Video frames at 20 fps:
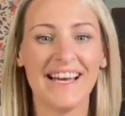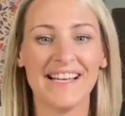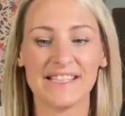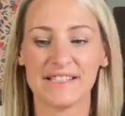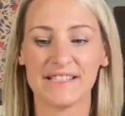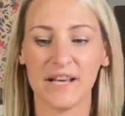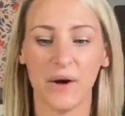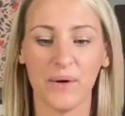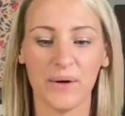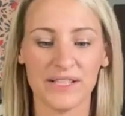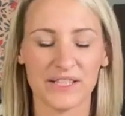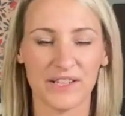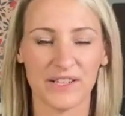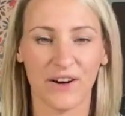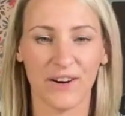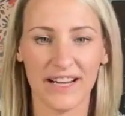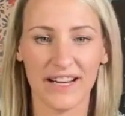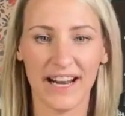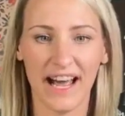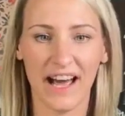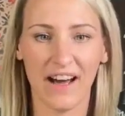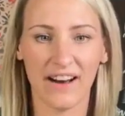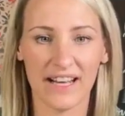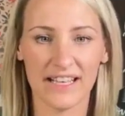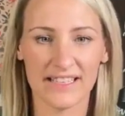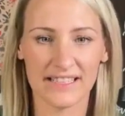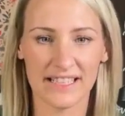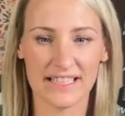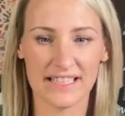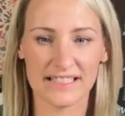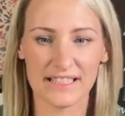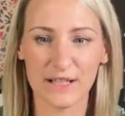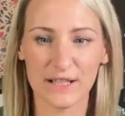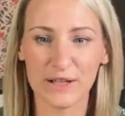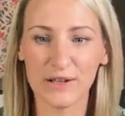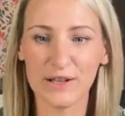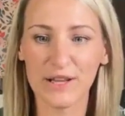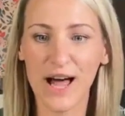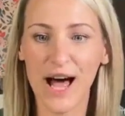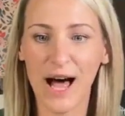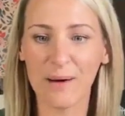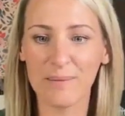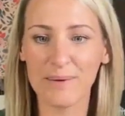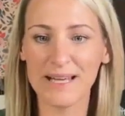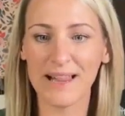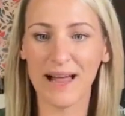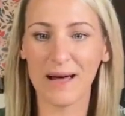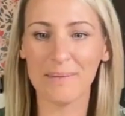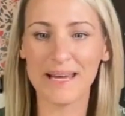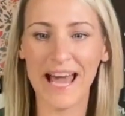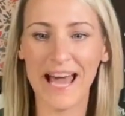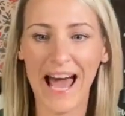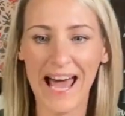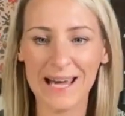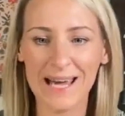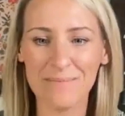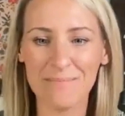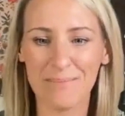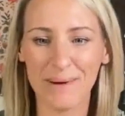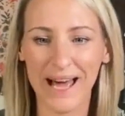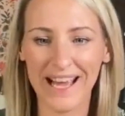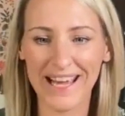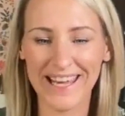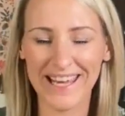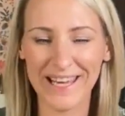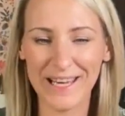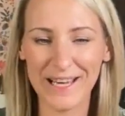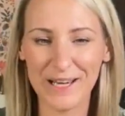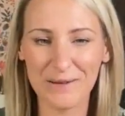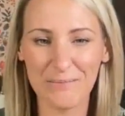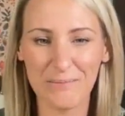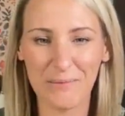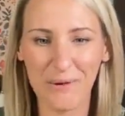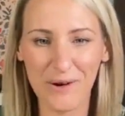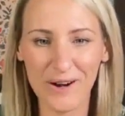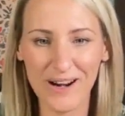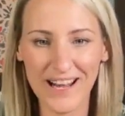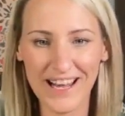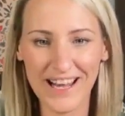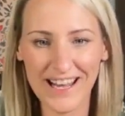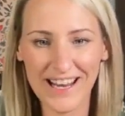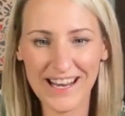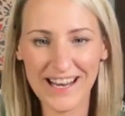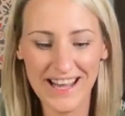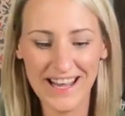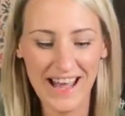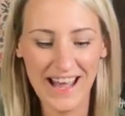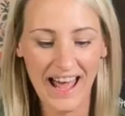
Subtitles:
So it started out as this little Hobby Lobby. Hey, Becky, good morning.